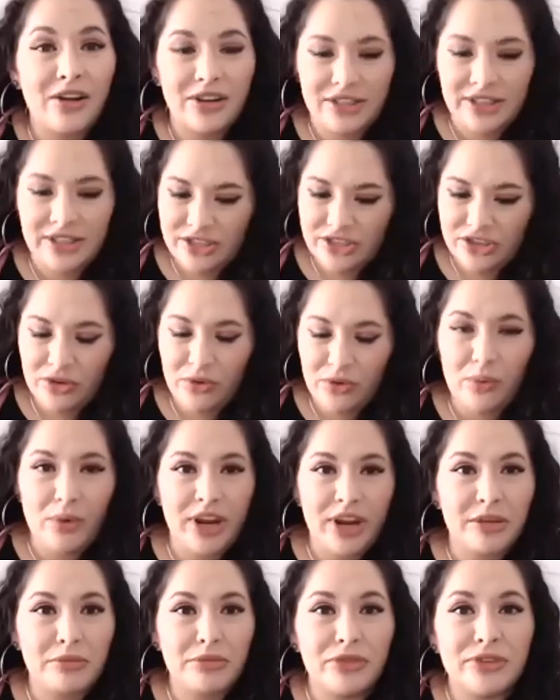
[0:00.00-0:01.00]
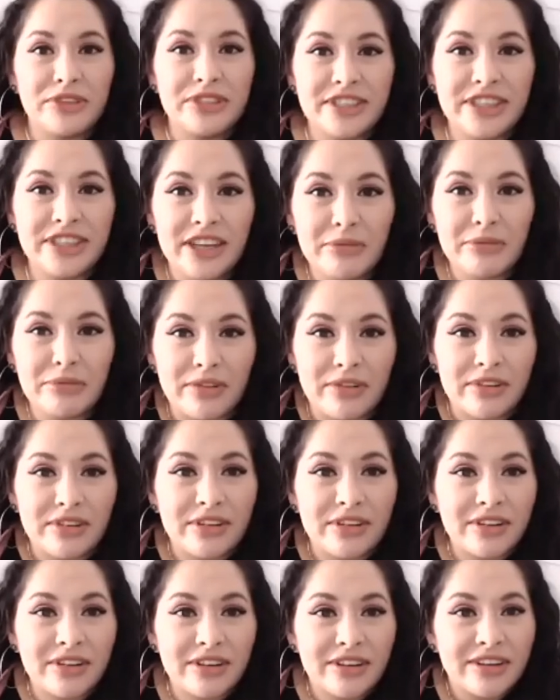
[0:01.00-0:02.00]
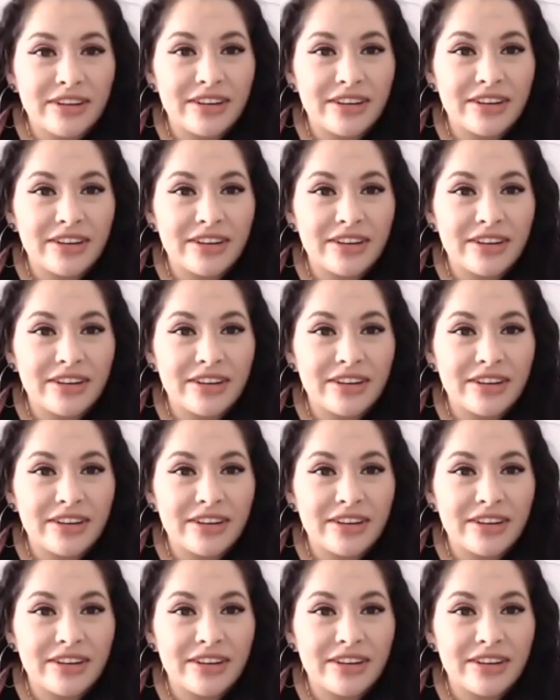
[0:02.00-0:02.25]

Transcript: it does look way more stable. So